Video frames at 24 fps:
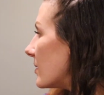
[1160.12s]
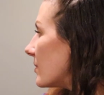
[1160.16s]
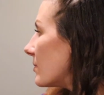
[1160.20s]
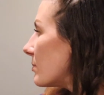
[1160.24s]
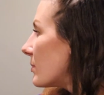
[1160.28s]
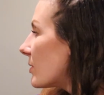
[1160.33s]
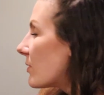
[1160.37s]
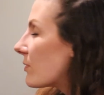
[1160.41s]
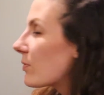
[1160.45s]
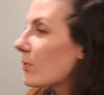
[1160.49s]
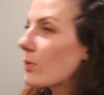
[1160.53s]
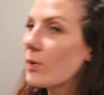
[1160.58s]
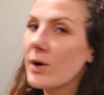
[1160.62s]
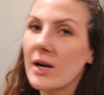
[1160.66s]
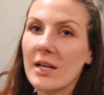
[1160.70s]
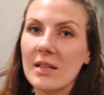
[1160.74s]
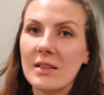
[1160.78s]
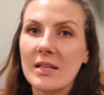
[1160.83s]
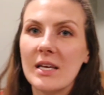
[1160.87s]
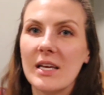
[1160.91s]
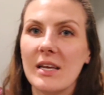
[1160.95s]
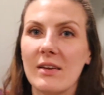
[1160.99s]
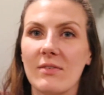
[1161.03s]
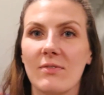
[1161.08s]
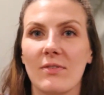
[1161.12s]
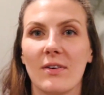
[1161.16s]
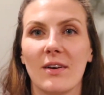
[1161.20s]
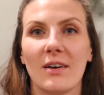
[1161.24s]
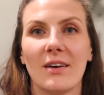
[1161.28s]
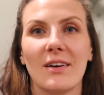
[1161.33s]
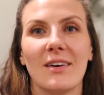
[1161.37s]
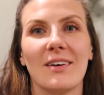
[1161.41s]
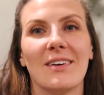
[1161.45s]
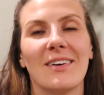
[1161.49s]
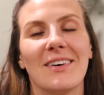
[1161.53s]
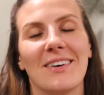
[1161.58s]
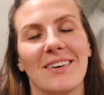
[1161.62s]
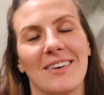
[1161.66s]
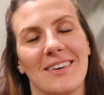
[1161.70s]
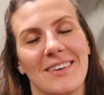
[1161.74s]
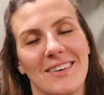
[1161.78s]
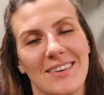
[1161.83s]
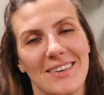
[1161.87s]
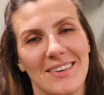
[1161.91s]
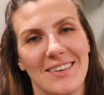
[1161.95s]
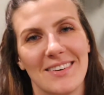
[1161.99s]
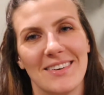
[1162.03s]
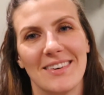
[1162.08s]
Before I leave,
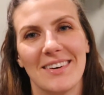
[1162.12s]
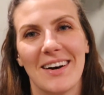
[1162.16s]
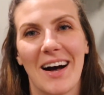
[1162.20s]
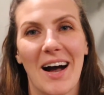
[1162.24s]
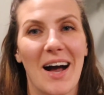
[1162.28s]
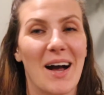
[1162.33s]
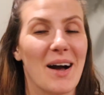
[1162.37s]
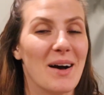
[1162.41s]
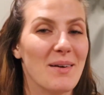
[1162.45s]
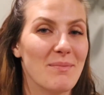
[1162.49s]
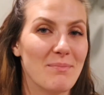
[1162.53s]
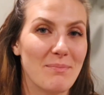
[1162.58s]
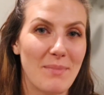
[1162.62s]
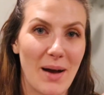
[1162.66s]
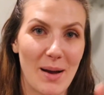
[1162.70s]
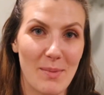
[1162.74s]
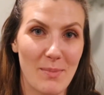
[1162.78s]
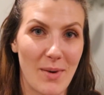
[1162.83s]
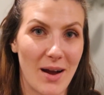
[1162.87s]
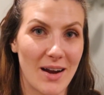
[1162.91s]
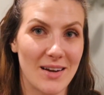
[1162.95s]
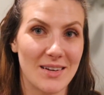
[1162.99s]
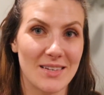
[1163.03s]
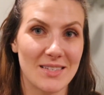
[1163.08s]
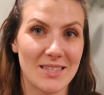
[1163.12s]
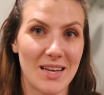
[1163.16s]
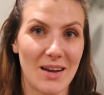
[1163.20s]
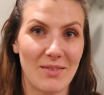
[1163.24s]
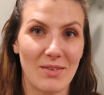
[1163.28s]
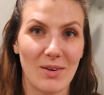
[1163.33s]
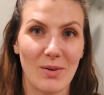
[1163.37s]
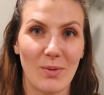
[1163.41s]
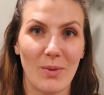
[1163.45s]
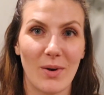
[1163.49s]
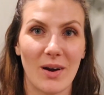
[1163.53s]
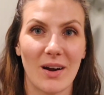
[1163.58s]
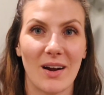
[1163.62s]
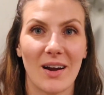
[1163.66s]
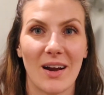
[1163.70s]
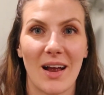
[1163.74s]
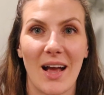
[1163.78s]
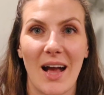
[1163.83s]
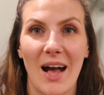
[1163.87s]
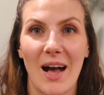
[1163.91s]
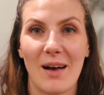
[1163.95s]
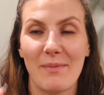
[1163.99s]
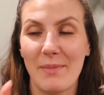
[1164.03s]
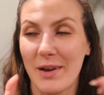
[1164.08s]
my mind is everywhere.
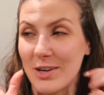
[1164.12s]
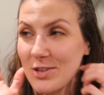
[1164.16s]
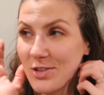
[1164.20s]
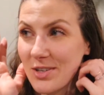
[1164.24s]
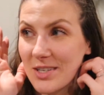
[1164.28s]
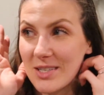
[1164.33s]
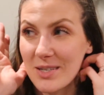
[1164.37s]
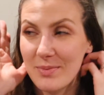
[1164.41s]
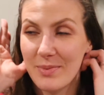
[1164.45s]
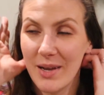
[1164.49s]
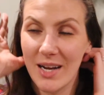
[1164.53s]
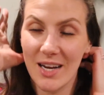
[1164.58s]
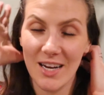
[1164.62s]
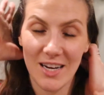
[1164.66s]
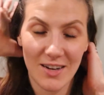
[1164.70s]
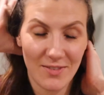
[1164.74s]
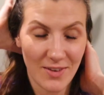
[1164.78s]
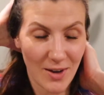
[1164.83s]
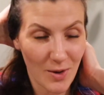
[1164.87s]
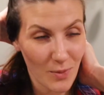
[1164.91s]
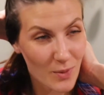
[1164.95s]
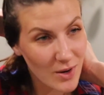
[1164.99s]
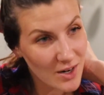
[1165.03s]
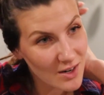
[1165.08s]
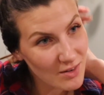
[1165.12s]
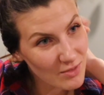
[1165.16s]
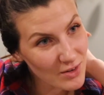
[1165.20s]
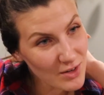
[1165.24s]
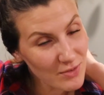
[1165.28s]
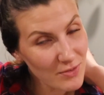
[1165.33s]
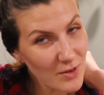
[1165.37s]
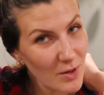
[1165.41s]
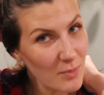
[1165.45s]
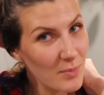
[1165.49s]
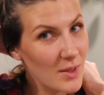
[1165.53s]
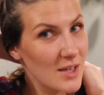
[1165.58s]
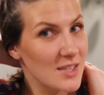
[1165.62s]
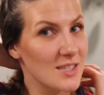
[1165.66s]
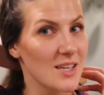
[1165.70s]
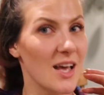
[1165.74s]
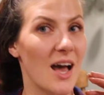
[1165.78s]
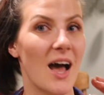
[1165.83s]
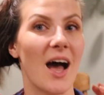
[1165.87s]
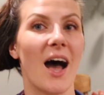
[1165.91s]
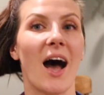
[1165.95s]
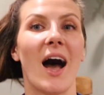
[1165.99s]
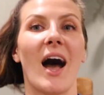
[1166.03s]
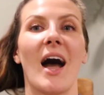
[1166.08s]
I'm actually debating if I want to refilm this.
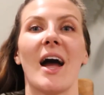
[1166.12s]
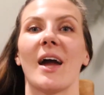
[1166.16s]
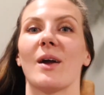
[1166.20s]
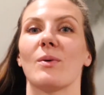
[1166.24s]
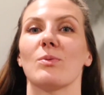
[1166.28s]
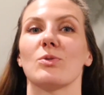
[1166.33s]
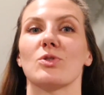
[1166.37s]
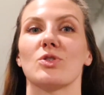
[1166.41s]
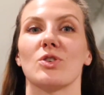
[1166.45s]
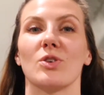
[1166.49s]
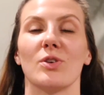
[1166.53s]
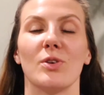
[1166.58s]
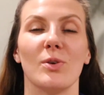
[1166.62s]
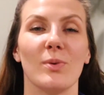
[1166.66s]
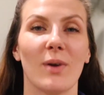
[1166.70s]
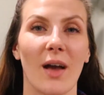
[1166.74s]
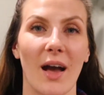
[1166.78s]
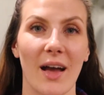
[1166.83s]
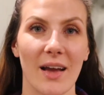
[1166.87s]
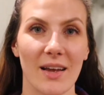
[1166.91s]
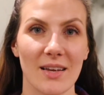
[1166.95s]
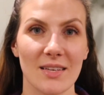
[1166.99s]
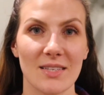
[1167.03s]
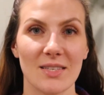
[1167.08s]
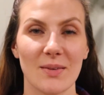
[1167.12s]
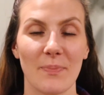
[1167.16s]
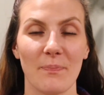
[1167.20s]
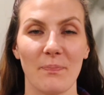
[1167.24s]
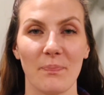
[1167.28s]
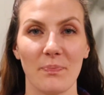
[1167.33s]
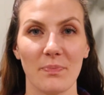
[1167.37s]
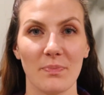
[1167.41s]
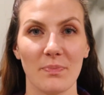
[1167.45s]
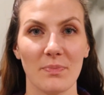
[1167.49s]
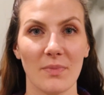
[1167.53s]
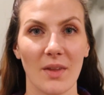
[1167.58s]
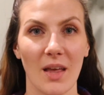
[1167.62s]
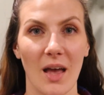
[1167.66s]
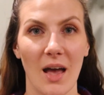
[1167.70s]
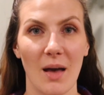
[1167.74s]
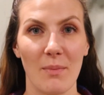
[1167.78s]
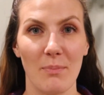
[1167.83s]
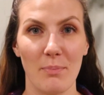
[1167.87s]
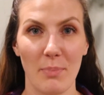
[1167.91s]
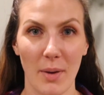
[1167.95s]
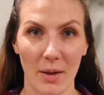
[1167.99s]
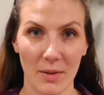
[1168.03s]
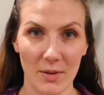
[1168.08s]
I will show you guys a
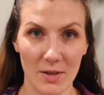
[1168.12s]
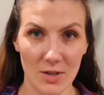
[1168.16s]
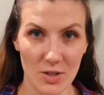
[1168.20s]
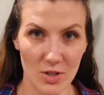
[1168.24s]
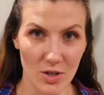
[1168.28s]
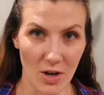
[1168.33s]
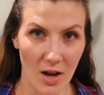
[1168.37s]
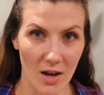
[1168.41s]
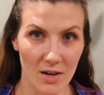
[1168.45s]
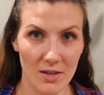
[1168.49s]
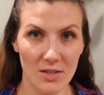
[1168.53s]
belly shot.